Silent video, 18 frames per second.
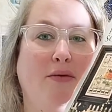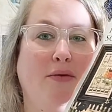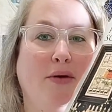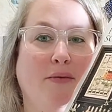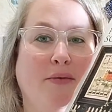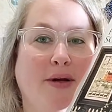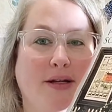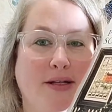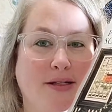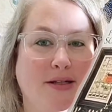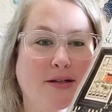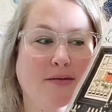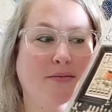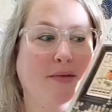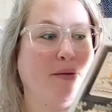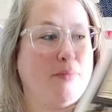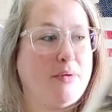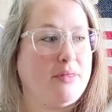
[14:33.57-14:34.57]
We went in
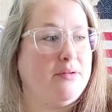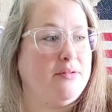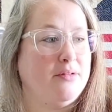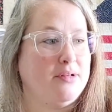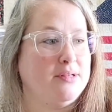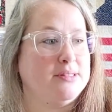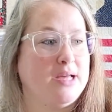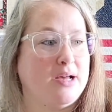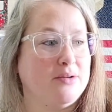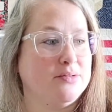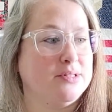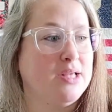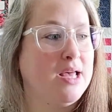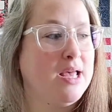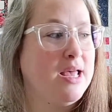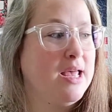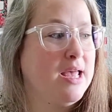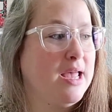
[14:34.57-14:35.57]
my mother-in-law's house,
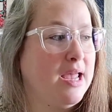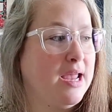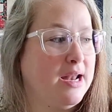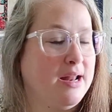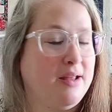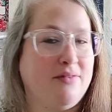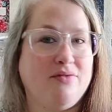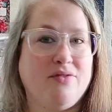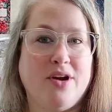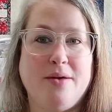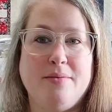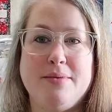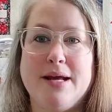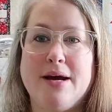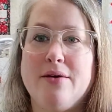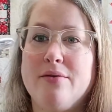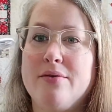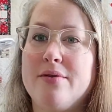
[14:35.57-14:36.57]
and I
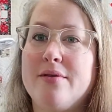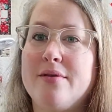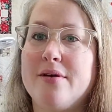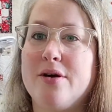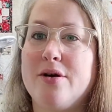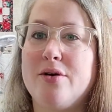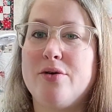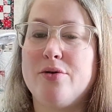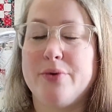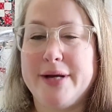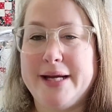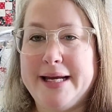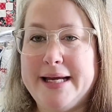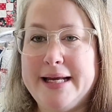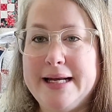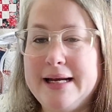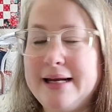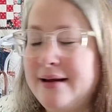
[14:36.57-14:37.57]
framed out the
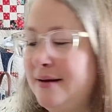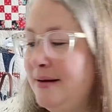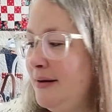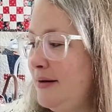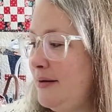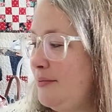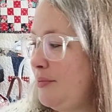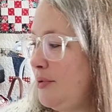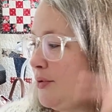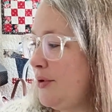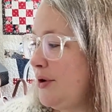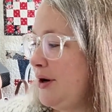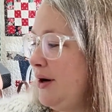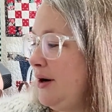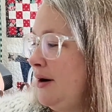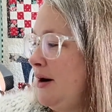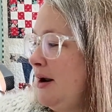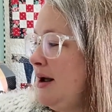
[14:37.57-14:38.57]
green
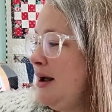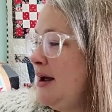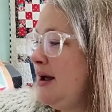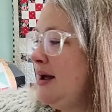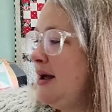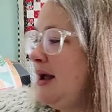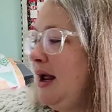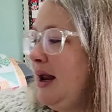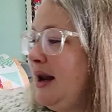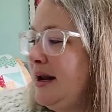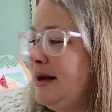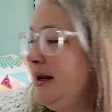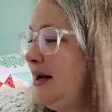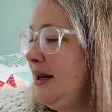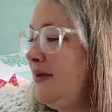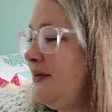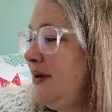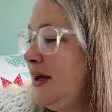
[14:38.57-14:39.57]
border, and I
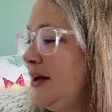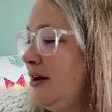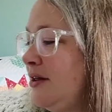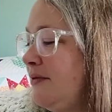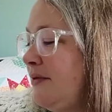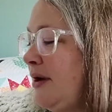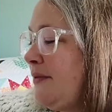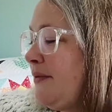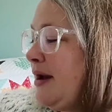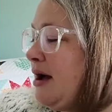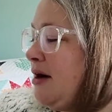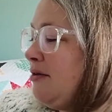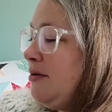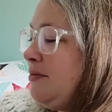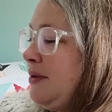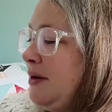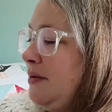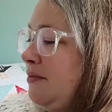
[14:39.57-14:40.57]
didn't even get all the way
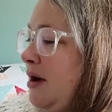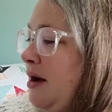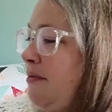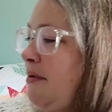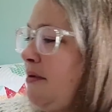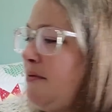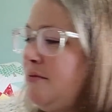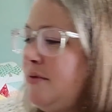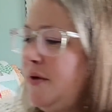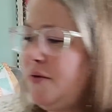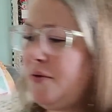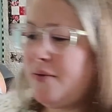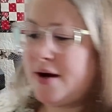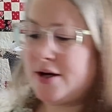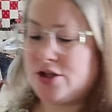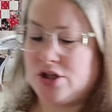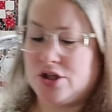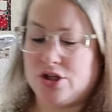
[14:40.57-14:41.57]
around, but we were
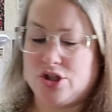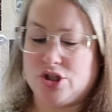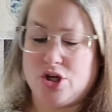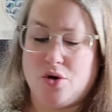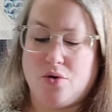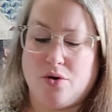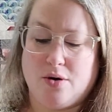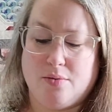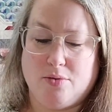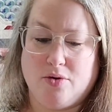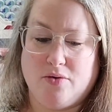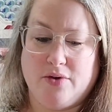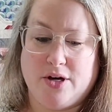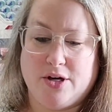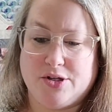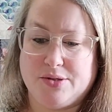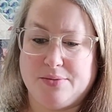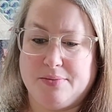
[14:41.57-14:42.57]
watching a show or a
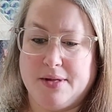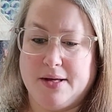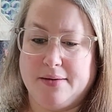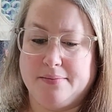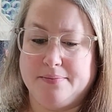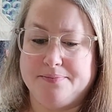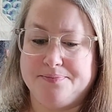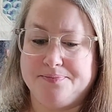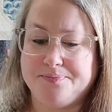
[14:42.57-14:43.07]
movie or something.